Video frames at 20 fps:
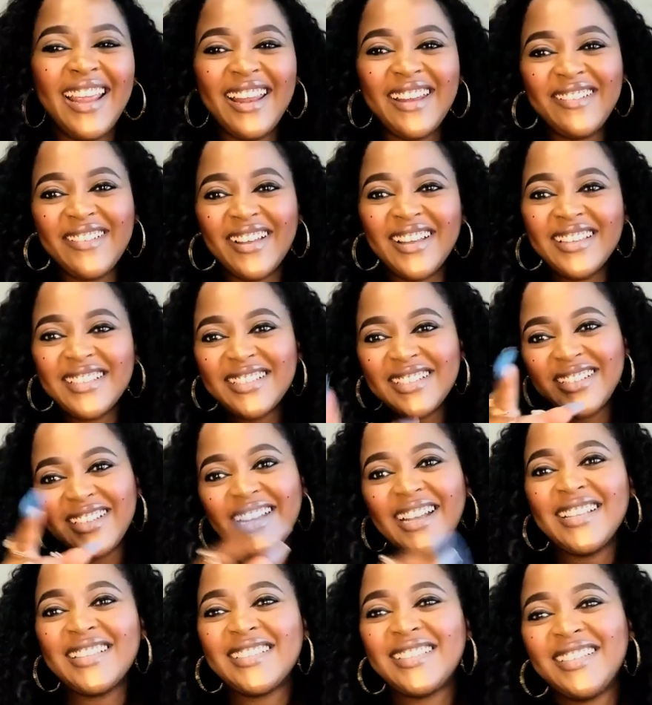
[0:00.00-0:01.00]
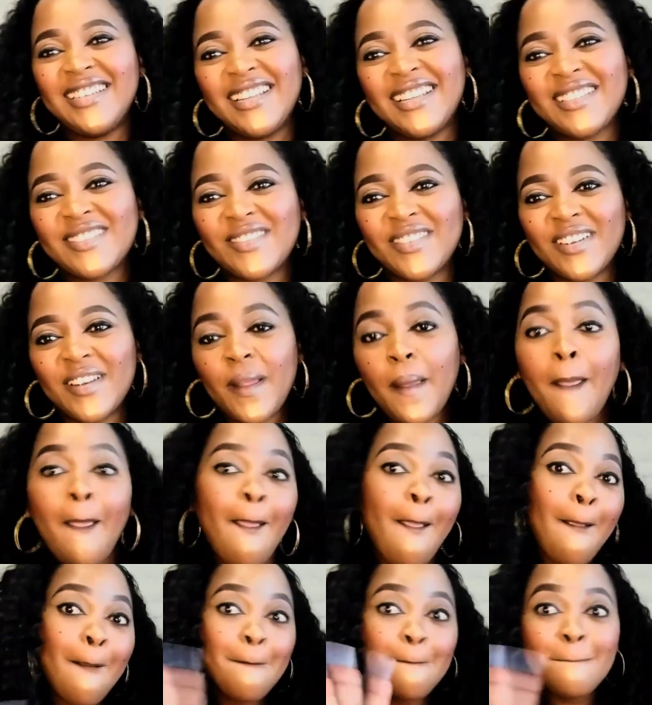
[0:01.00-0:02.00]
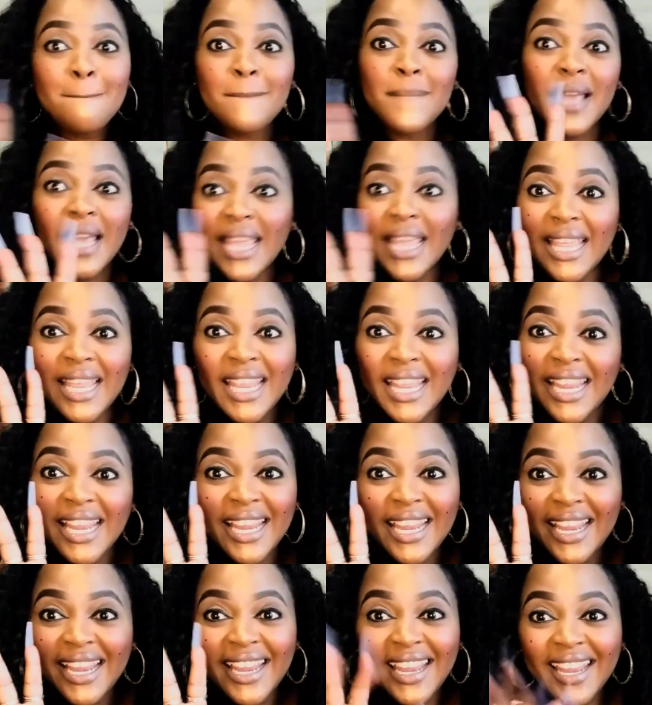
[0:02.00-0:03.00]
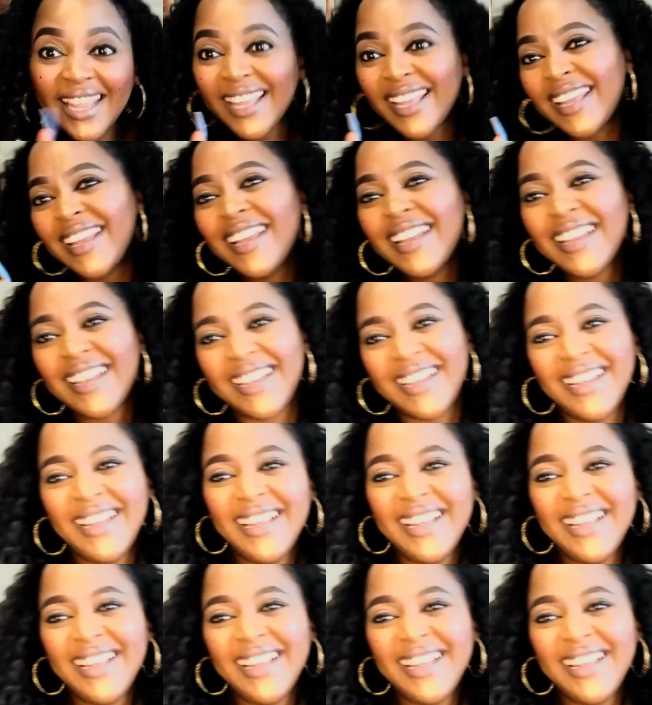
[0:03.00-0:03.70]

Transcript: Anyway, I'll see you guys in the next one. Bye.